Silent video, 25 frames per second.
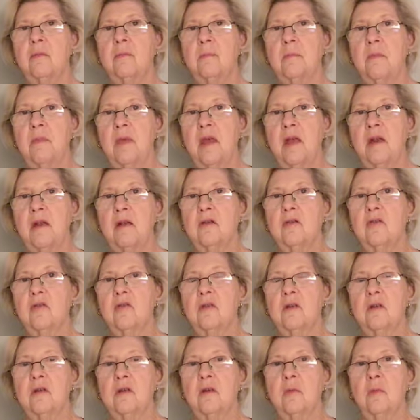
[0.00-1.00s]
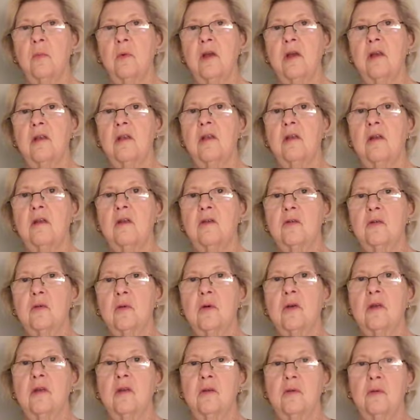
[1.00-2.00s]
managed in a way that is
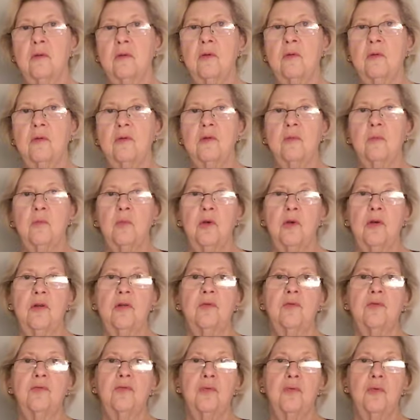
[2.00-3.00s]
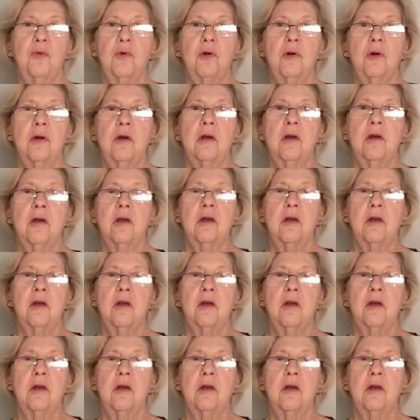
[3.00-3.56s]
going to do some good for